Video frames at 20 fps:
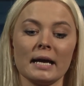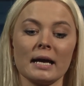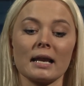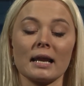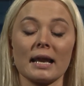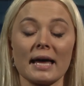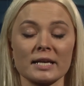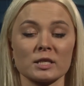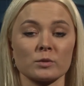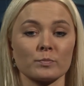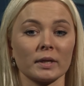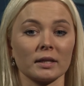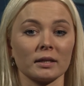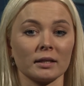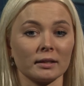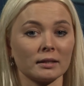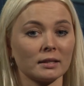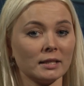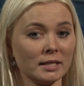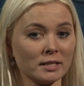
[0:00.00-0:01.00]
Last but
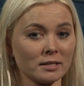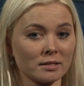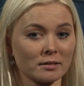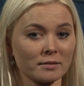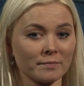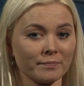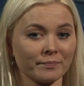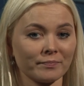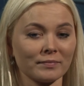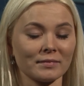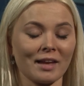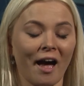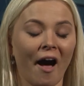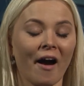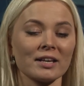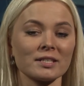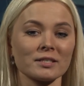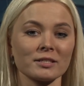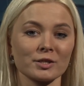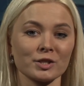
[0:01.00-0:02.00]
not least,
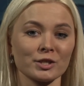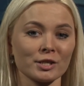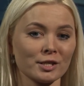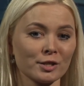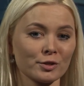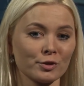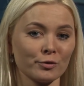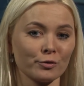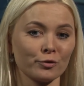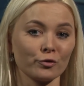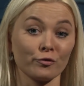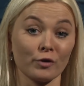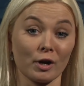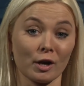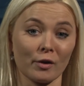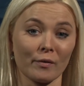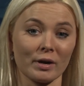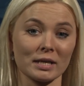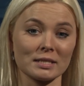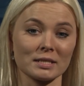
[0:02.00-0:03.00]
I suggest you to
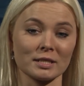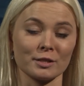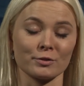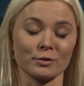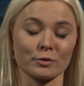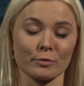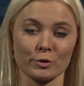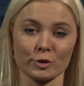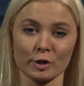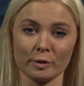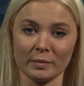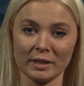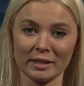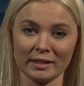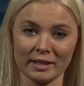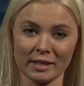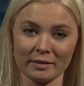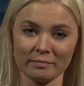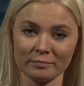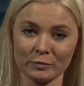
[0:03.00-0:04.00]
follow us in social
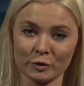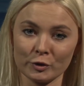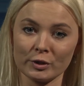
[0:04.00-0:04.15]
media to